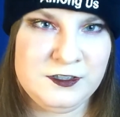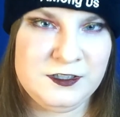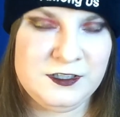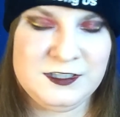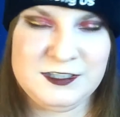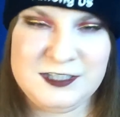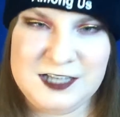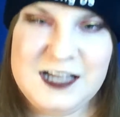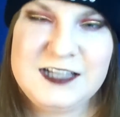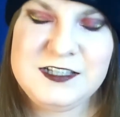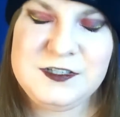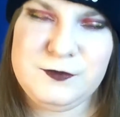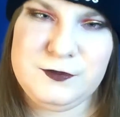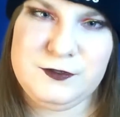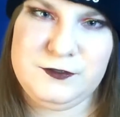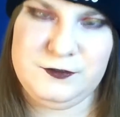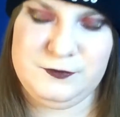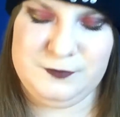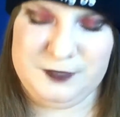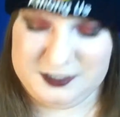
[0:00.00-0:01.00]
That's what it
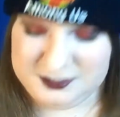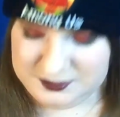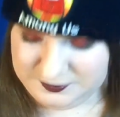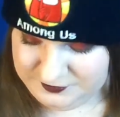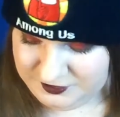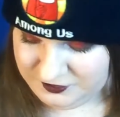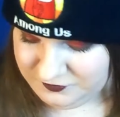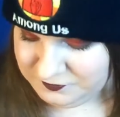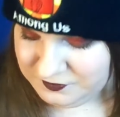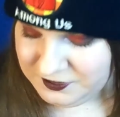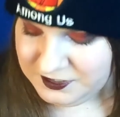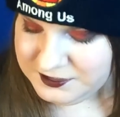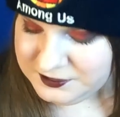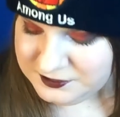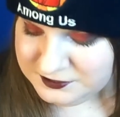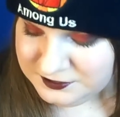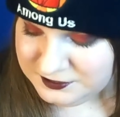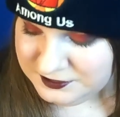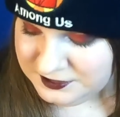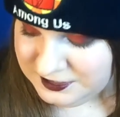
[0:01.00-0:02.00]
reminds me of, but
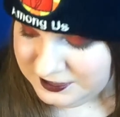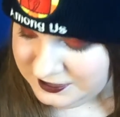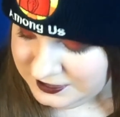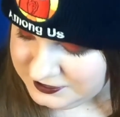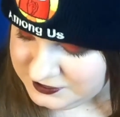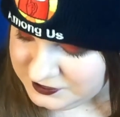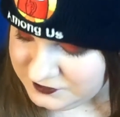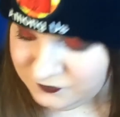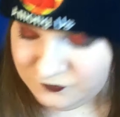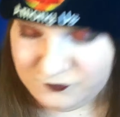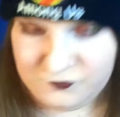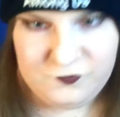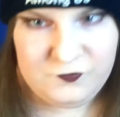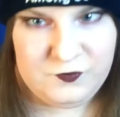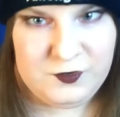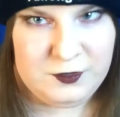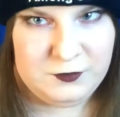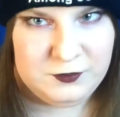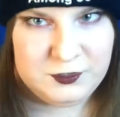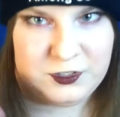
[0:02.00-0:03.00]
it's
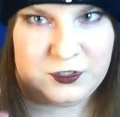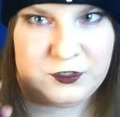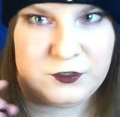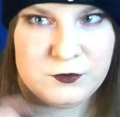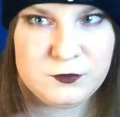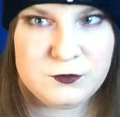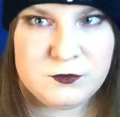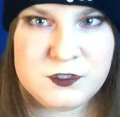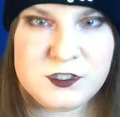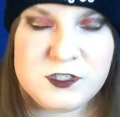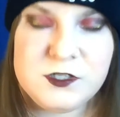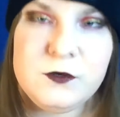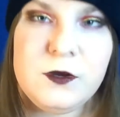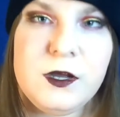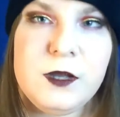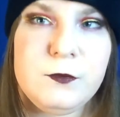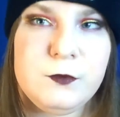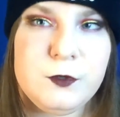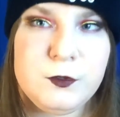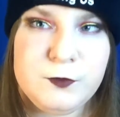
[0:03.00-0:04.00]
very cute. So I
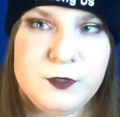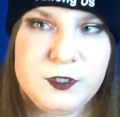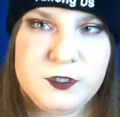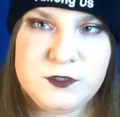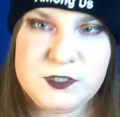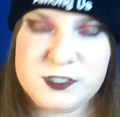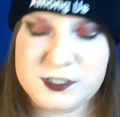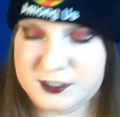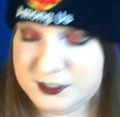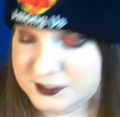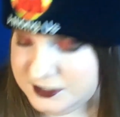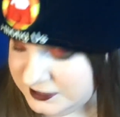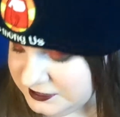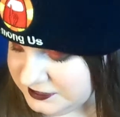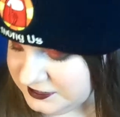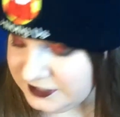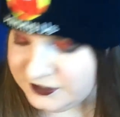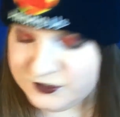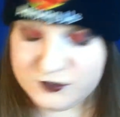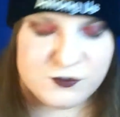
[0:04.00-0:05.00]
will be using this because I
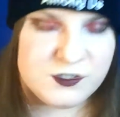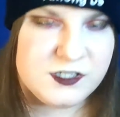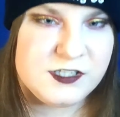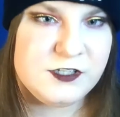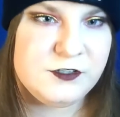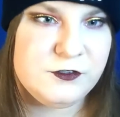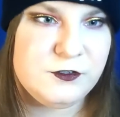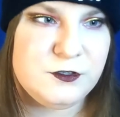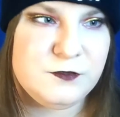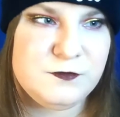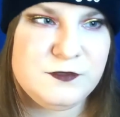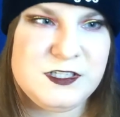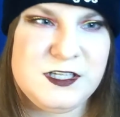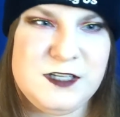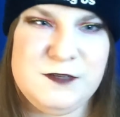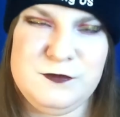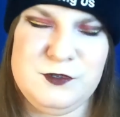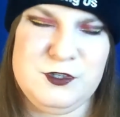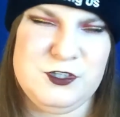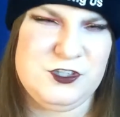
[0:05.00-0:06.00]
use serums and
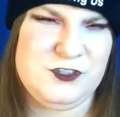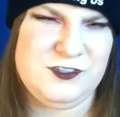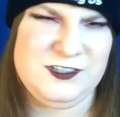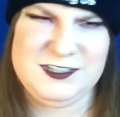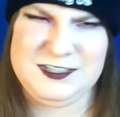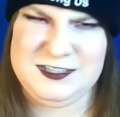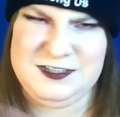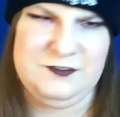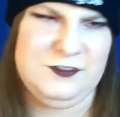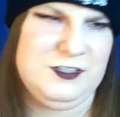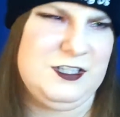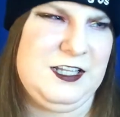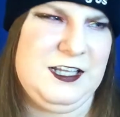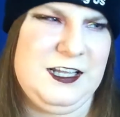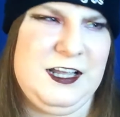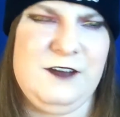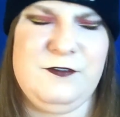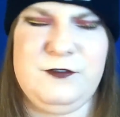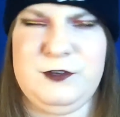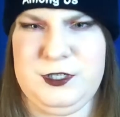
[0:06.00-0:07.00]
moisturizers and everything
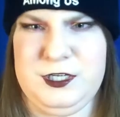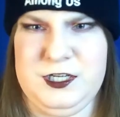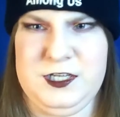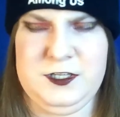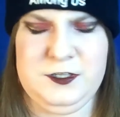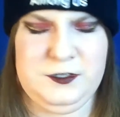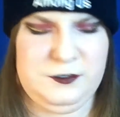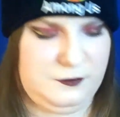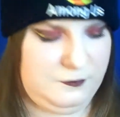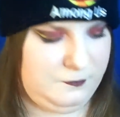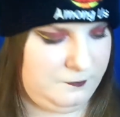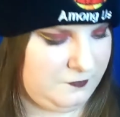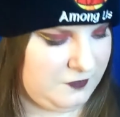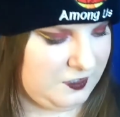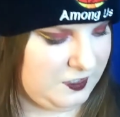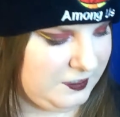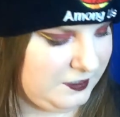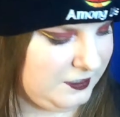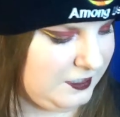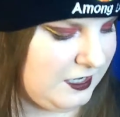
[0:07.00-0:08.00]
every day.
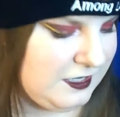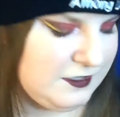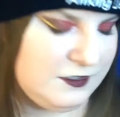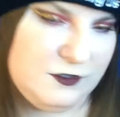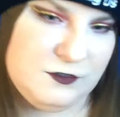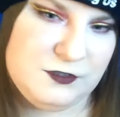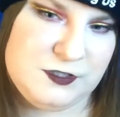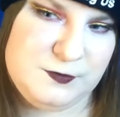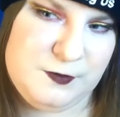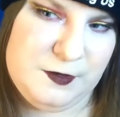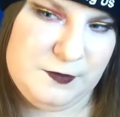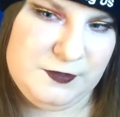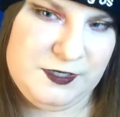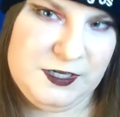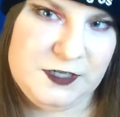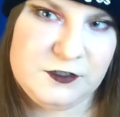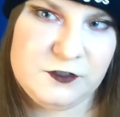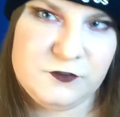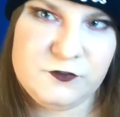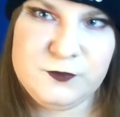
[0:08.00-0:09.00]
No, it's probably not
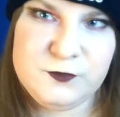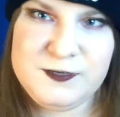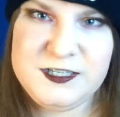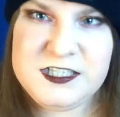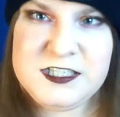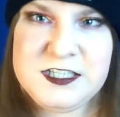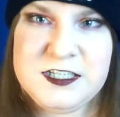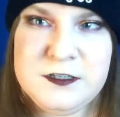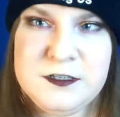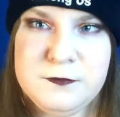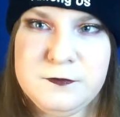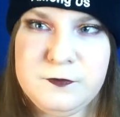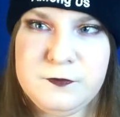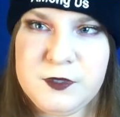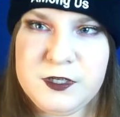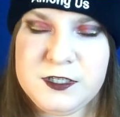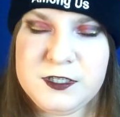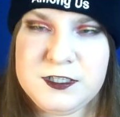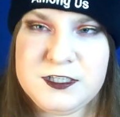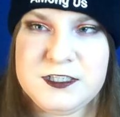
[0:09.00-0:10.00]
good for my skin,
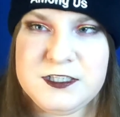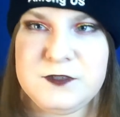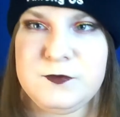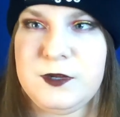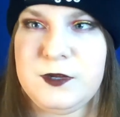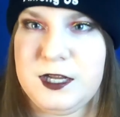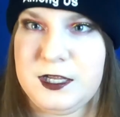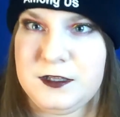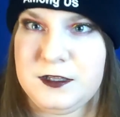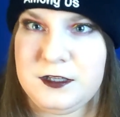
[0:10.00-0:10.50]
but it's what I like.